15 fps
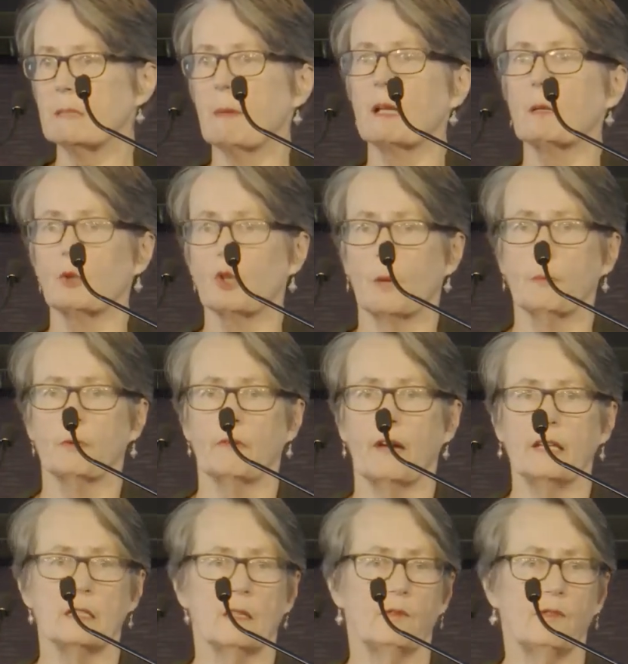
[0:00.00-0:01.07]
but it would
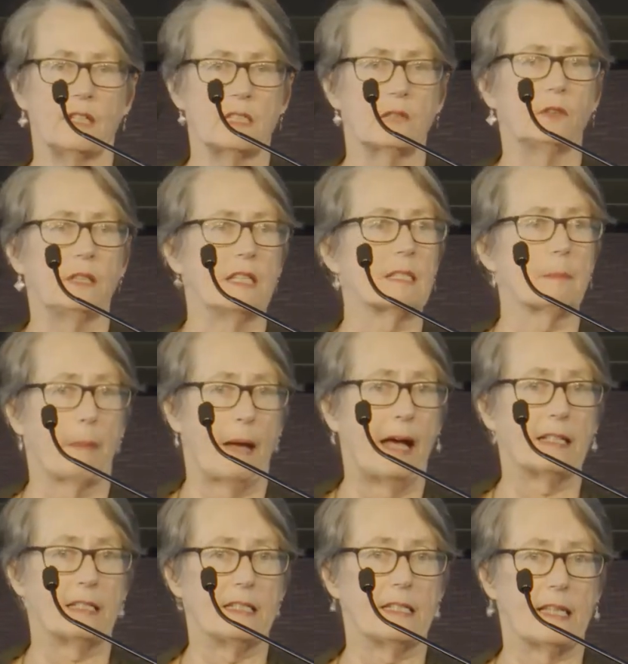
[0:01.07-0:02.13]
operate effectively as a
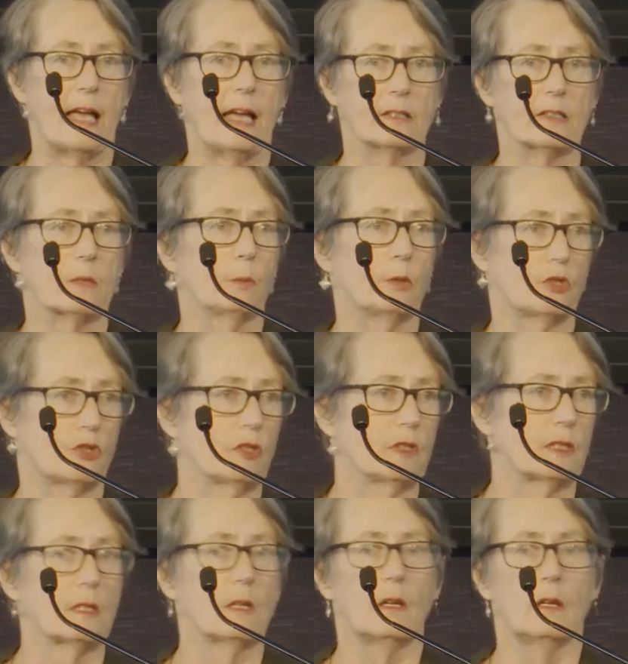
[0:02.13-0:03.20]
party's house, which
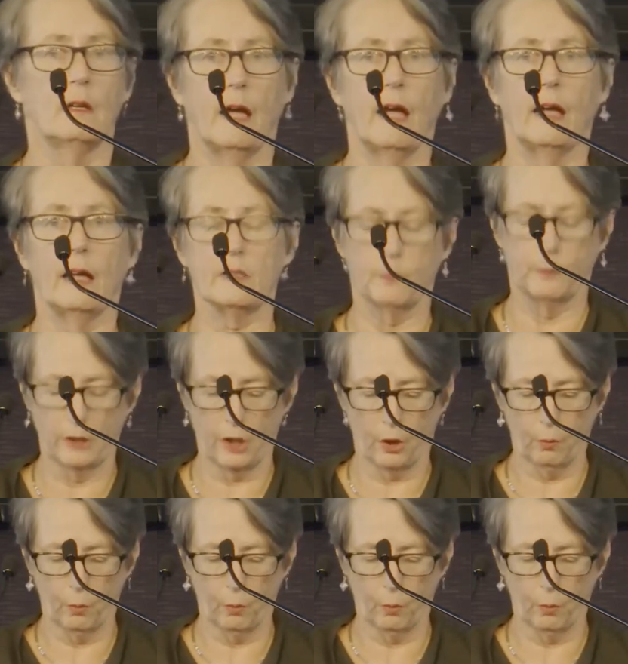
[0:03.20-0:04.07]
is, as we know, what